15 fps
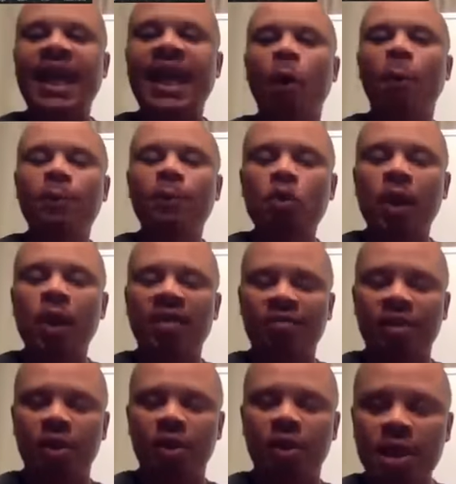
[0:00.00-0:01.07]
help you every
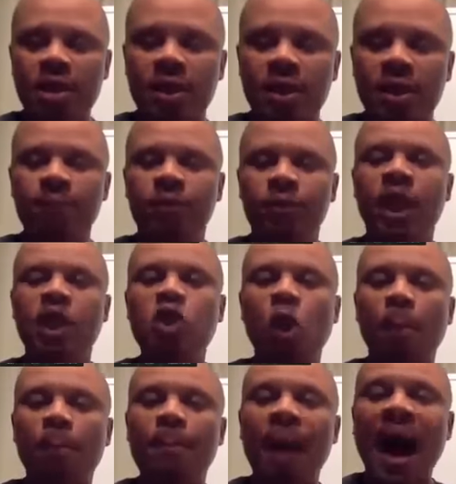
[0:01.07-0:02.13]
week in
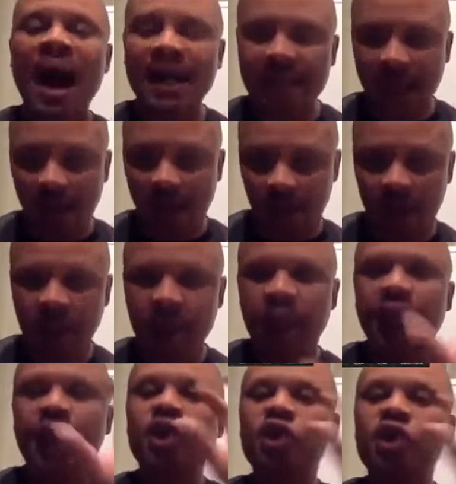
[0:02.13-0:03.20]
your binary
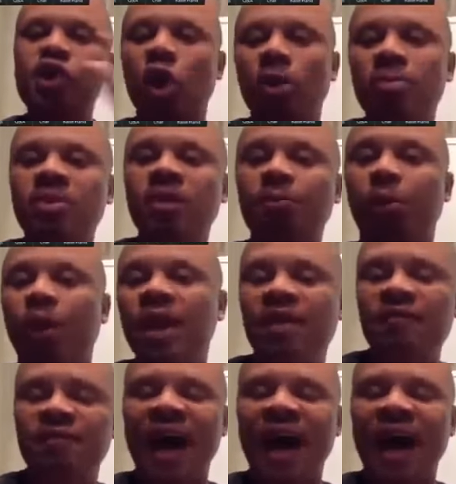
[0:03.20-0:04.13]
in terms of bringing